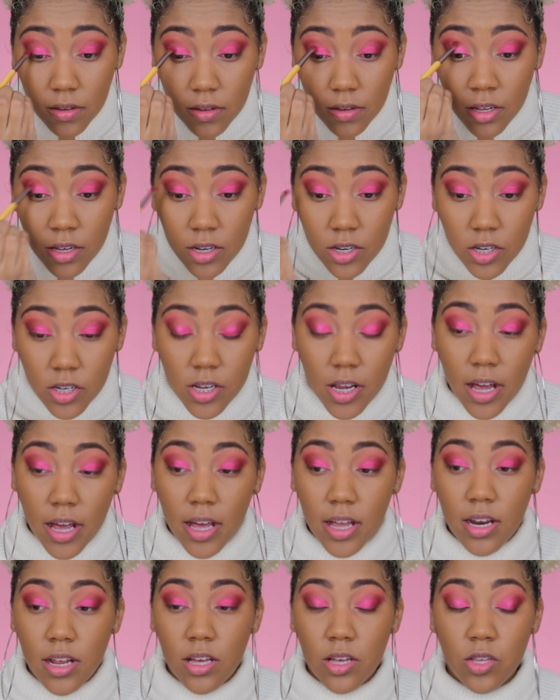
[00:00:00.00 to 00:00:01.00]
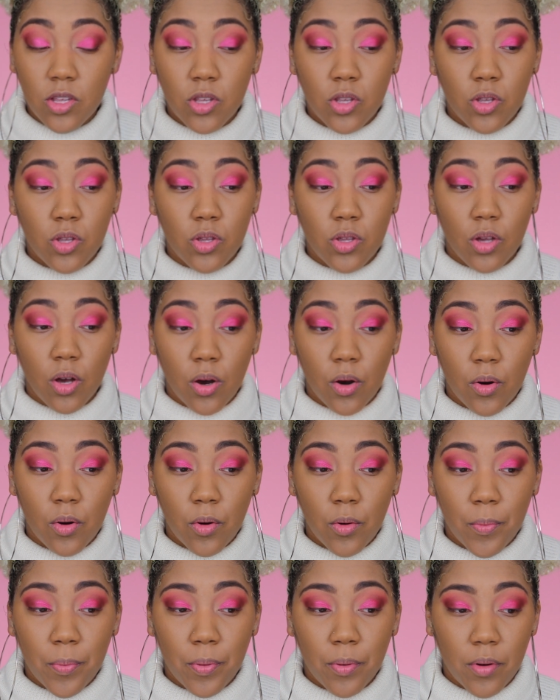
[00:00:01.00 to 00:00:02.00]
This shade is
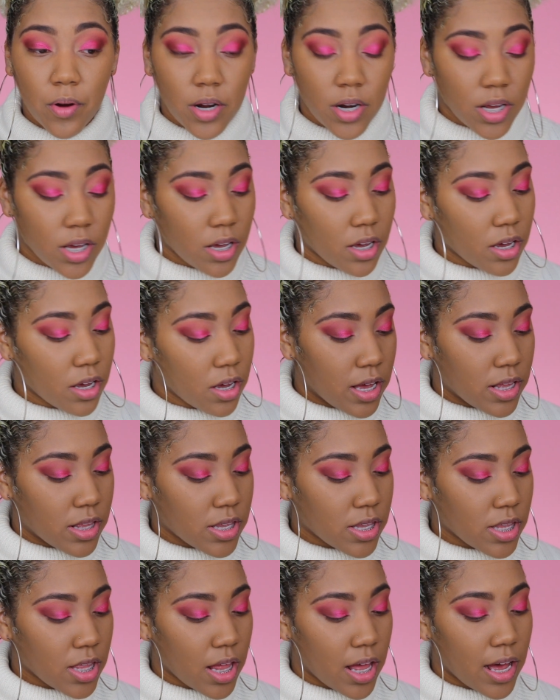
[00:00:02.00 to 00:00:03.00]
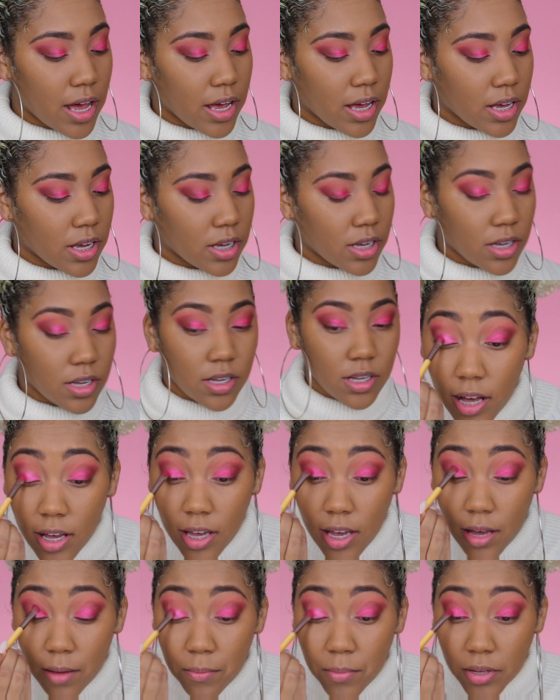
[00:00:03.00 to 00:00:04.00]
so pretty. It's like, I
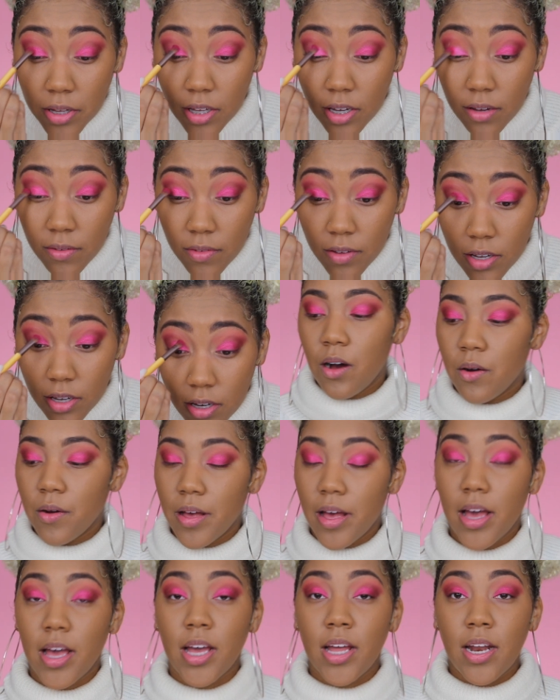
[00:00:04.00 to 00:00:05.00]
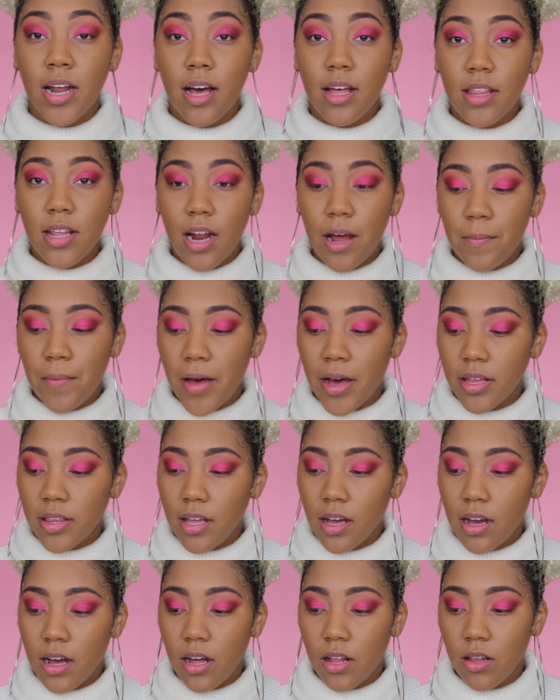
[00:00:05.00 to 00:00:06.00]
can't believe it. Okay, and now that I packed
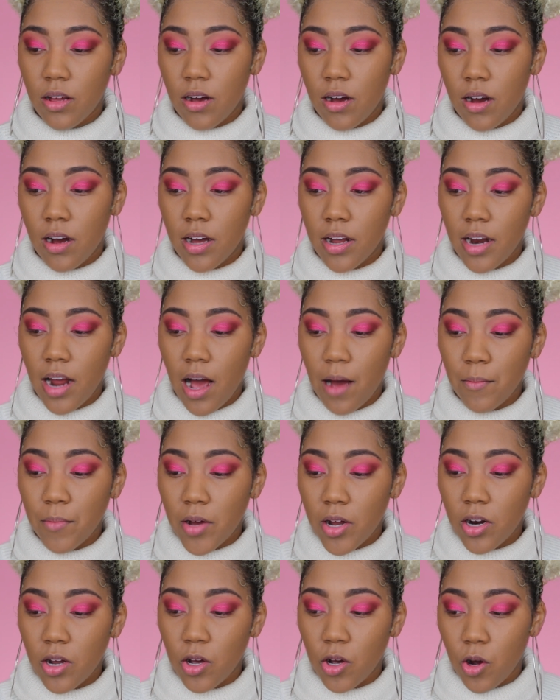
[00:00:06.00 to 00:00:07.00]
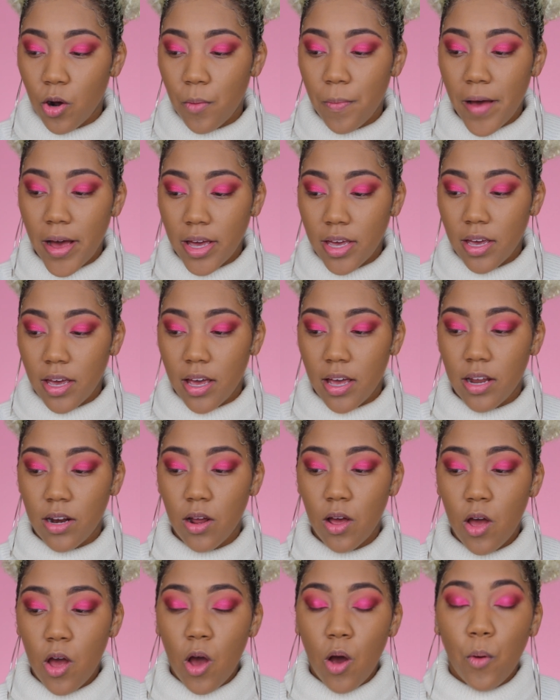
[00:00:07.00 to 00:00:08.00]
that color on, I'm gonna go back in
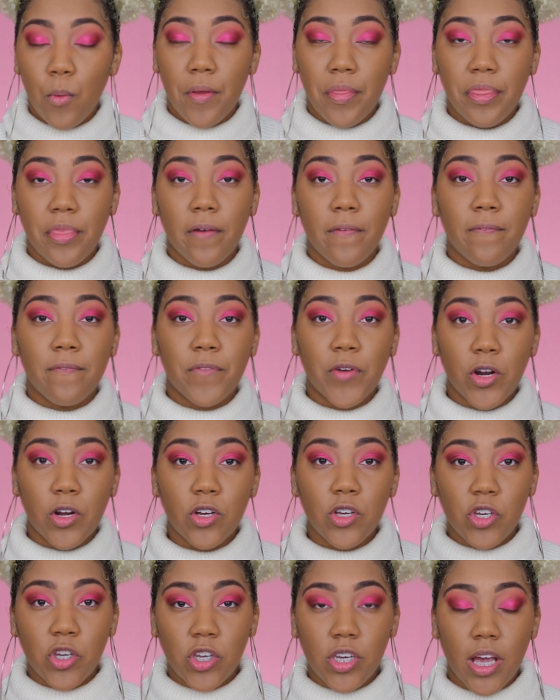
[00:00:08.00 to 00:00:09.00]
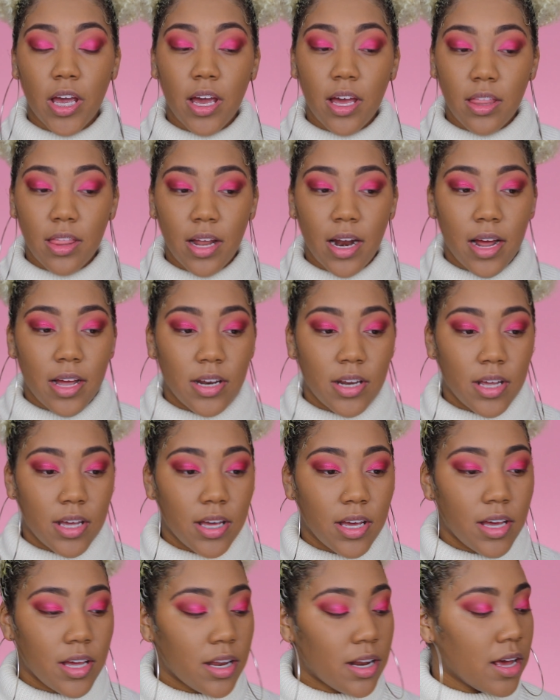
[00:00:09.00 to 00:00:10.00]
with the first shade that I
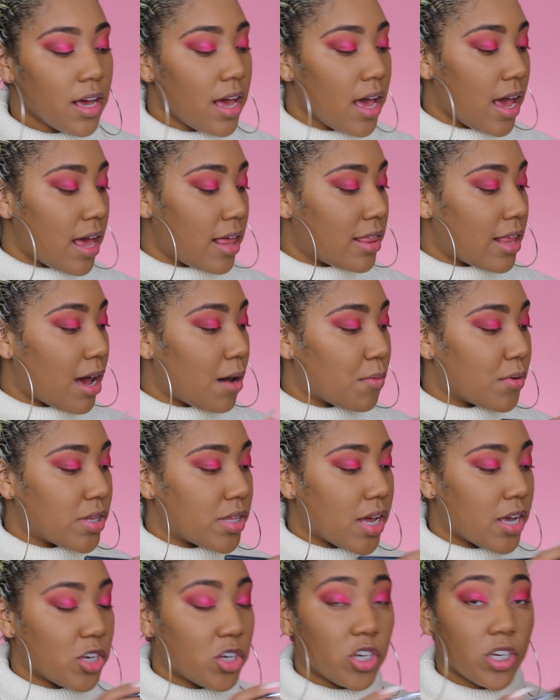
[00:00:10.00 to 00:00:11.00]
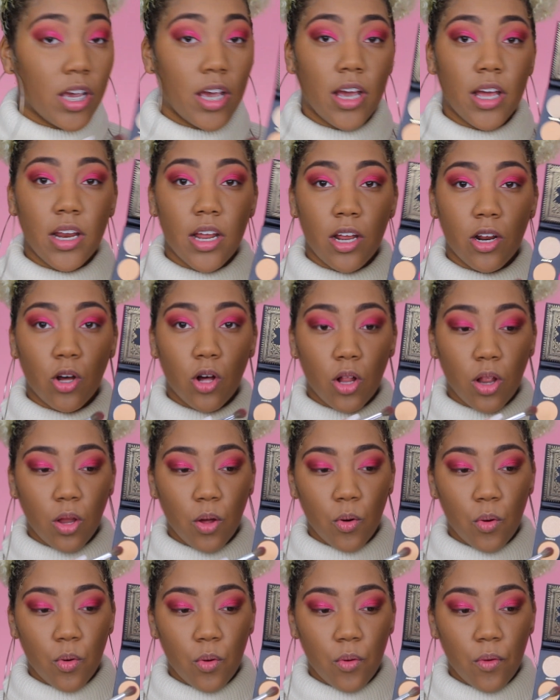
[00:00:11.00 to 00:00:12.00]
did, and that was that shade in
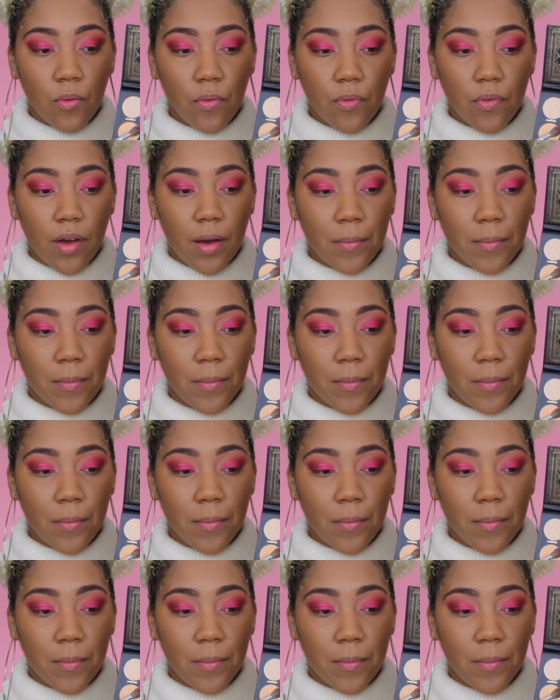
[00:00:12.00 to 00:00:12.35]
Clove.